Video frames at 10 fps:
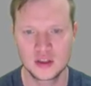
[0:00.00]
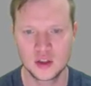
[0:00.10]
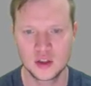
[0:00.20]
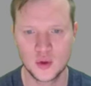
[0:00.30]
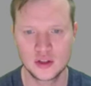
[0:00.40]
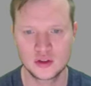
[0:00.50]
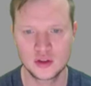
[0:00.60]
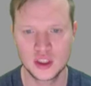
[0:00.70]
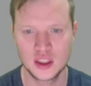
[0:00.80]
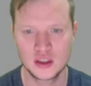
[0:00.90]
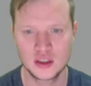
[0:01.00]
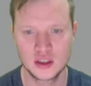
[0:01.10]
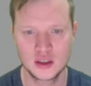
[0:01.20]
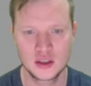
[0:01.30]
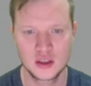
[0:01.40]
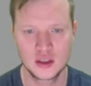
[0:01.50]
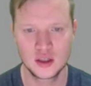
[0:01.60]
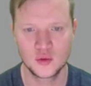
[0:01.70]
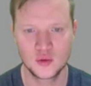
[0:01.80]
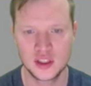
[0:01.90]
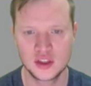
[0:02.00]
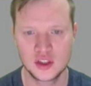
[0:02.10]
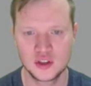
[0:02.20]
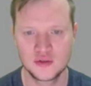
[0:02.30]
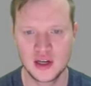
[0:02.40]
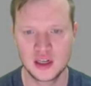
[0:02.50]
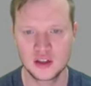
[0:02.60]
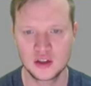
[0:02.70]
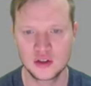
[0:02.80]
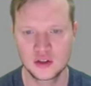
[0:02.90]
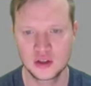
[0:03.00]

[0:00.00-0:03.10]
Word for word: So 1 to 10, what is the new value?